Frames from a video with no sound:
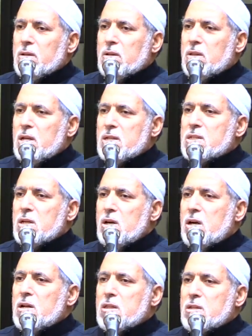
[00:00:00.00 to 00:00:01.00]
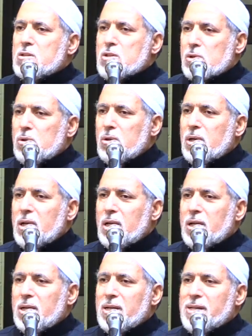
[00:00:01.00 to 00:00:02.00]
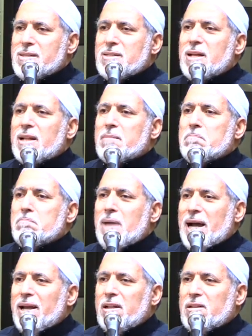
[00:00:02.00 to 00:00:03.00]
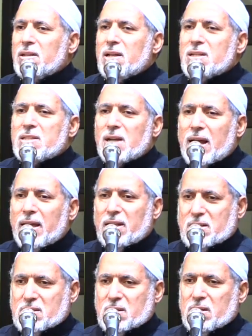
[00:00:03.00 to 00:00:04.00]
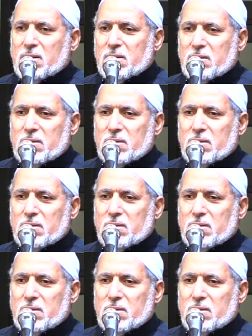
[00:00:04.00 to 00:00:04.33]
this earth's rule is that might is right.